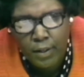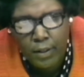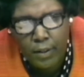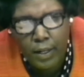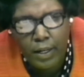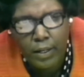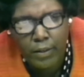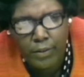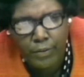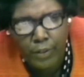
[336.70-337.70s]
and guide
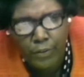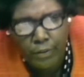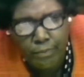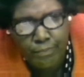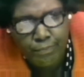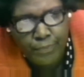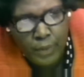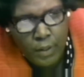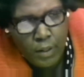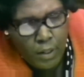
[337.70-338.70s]
our decision.
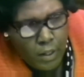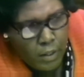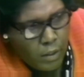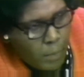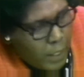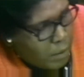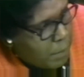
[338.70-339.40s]
I yield back the